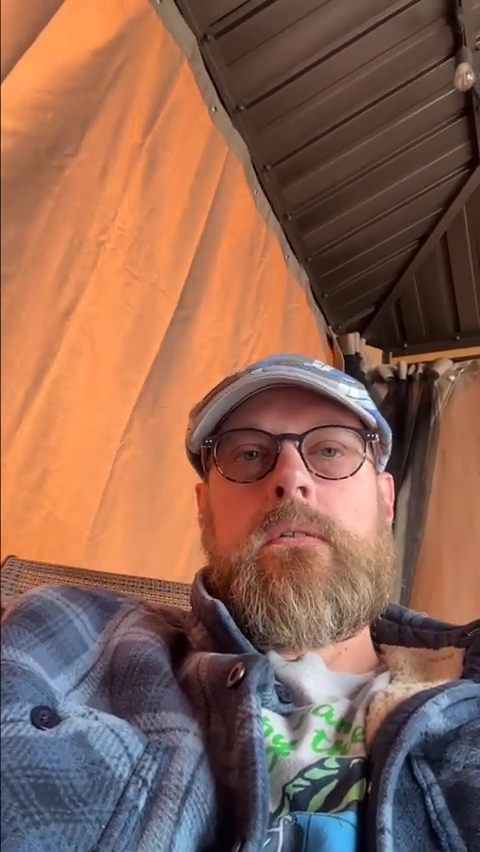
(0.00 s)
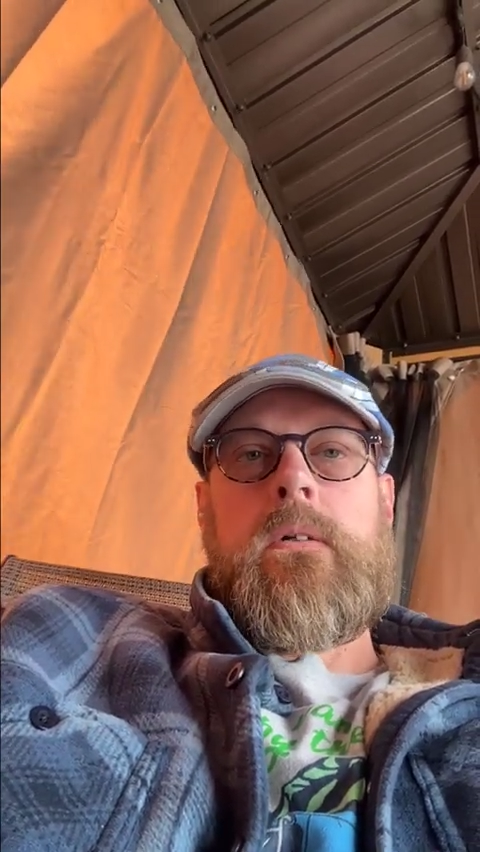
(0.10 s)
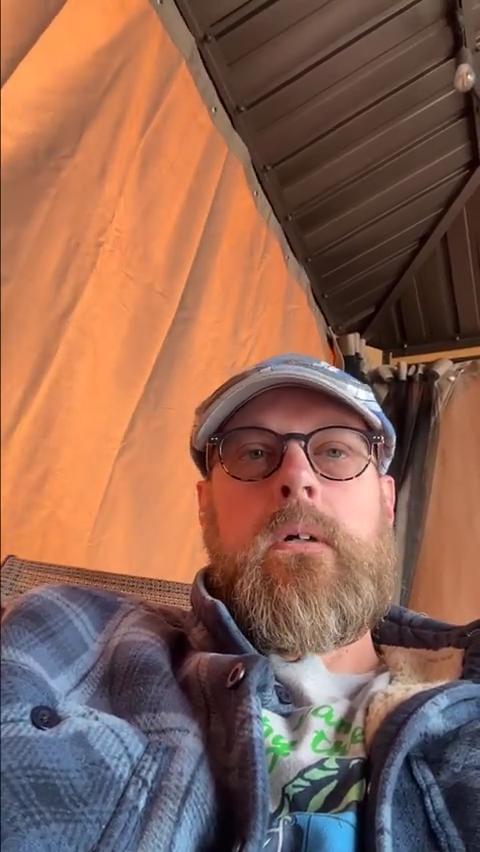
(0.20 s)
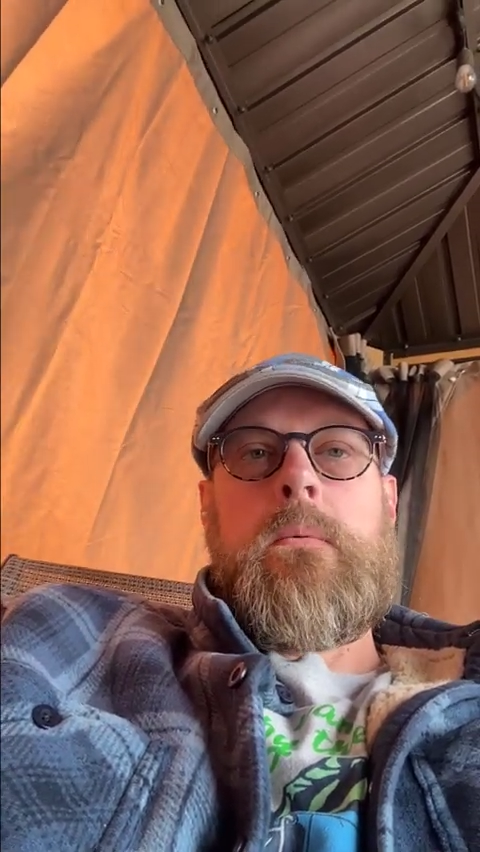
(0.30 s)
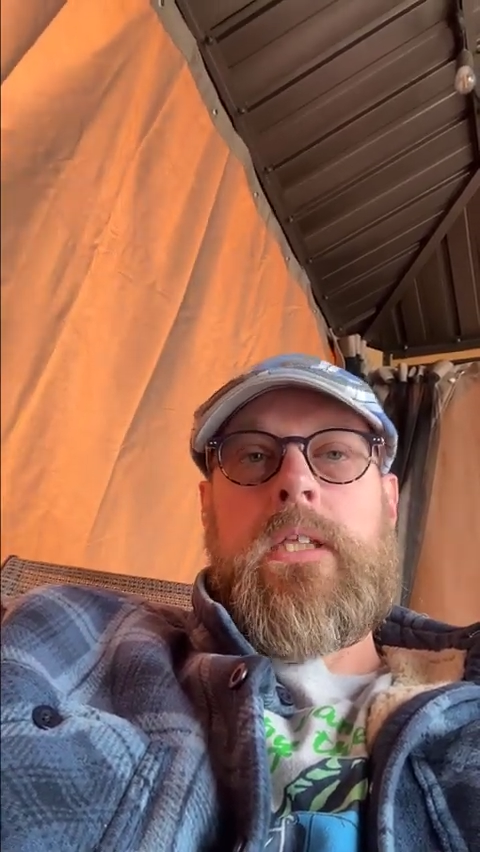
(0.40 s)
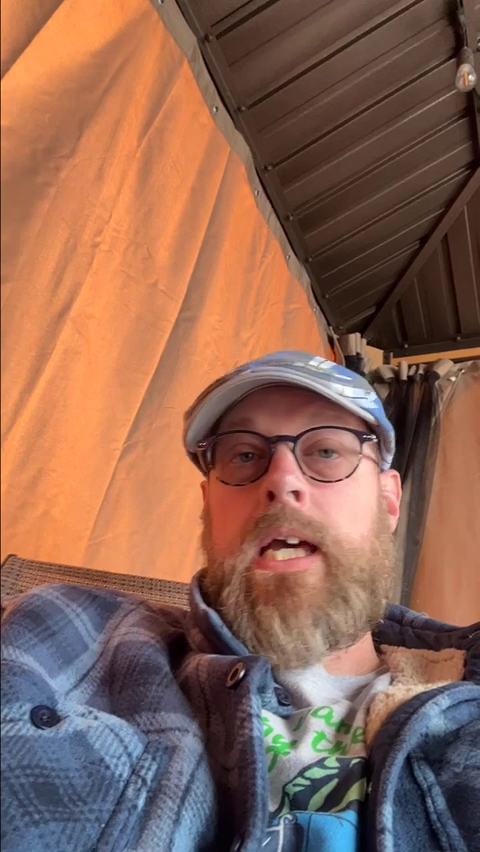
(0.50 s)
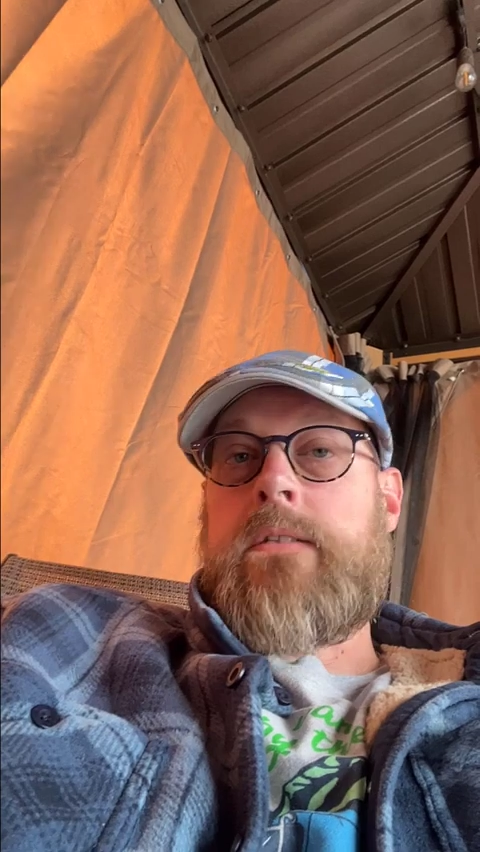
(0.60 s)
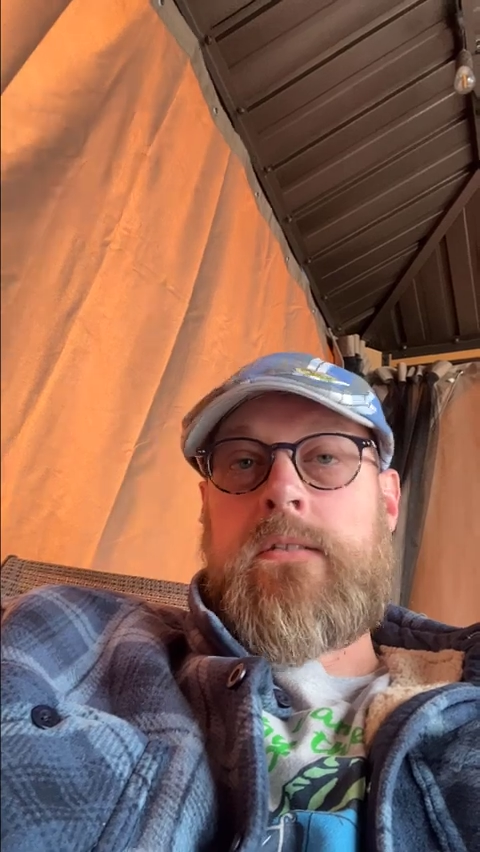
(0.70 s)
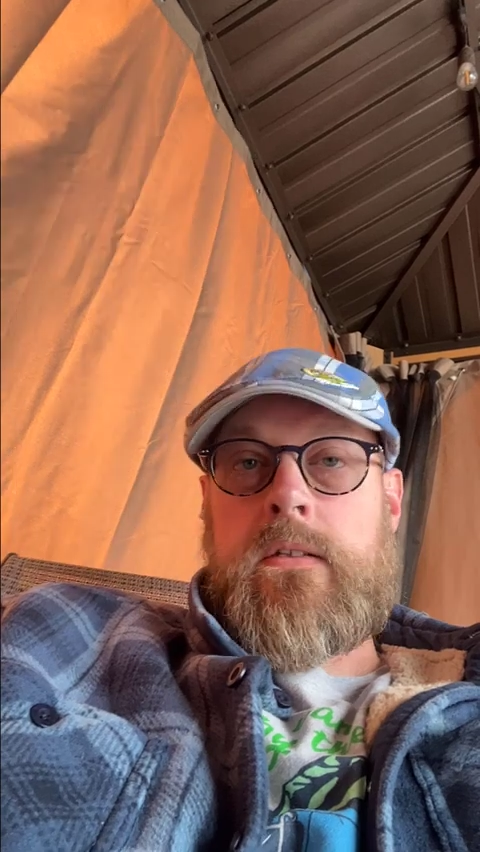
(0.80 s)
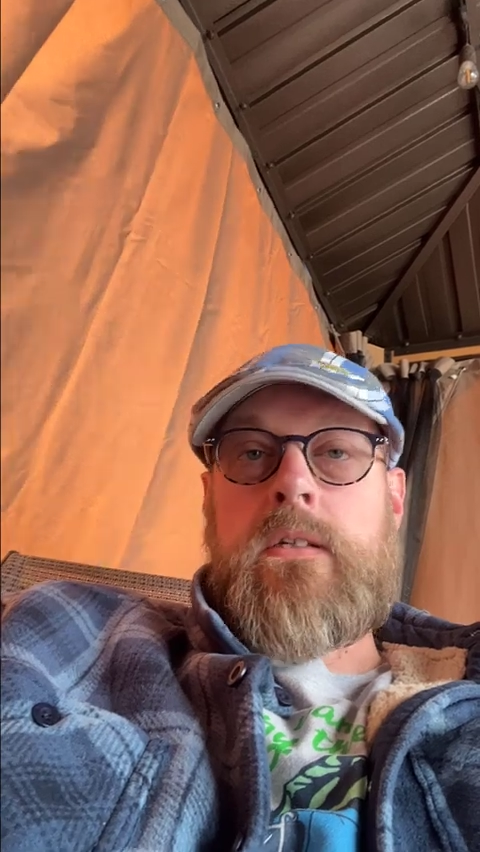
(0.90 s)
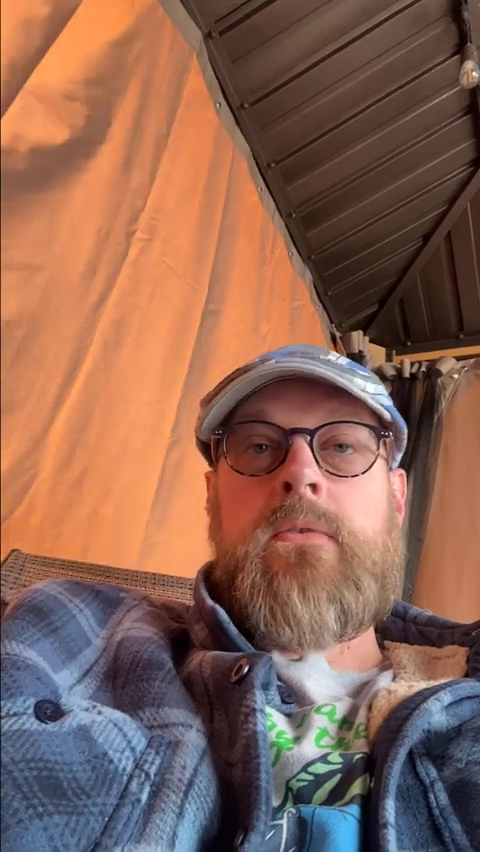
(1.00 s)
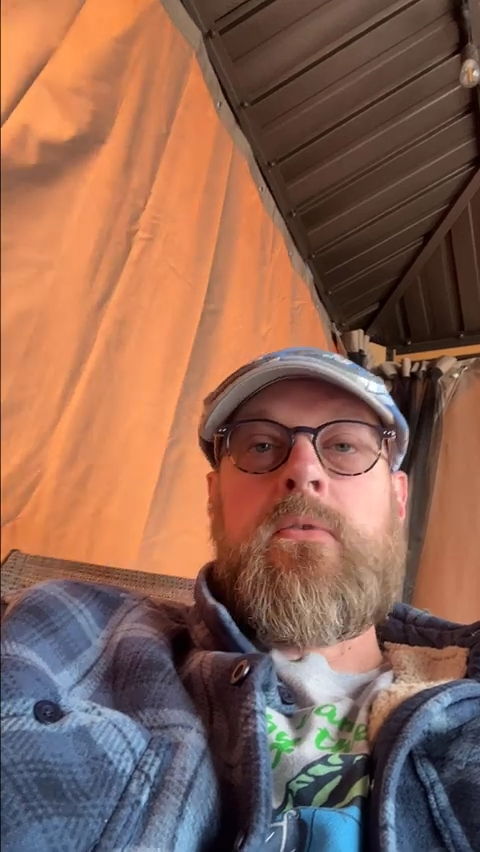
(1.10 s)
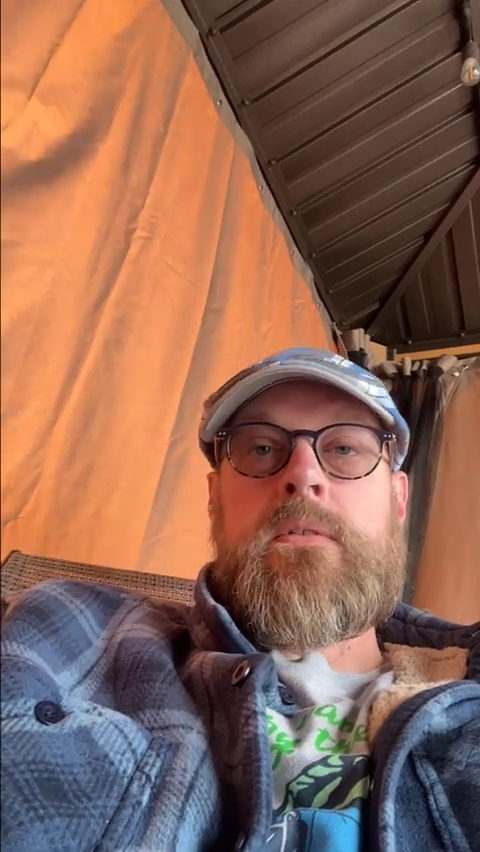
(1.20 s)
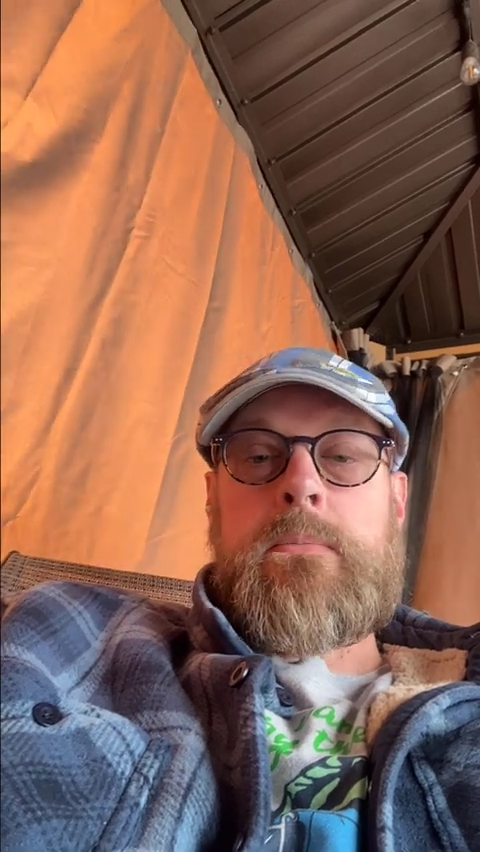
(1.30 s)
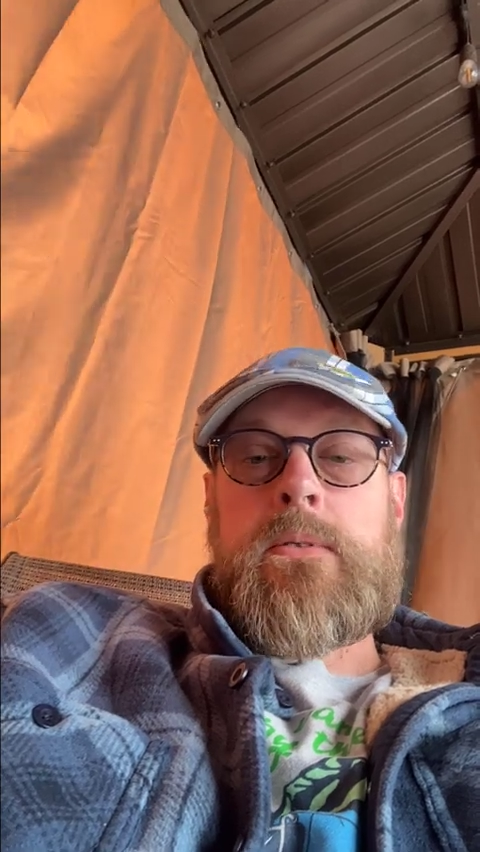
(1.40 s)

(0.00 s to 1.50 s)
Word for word: um, and that's the difference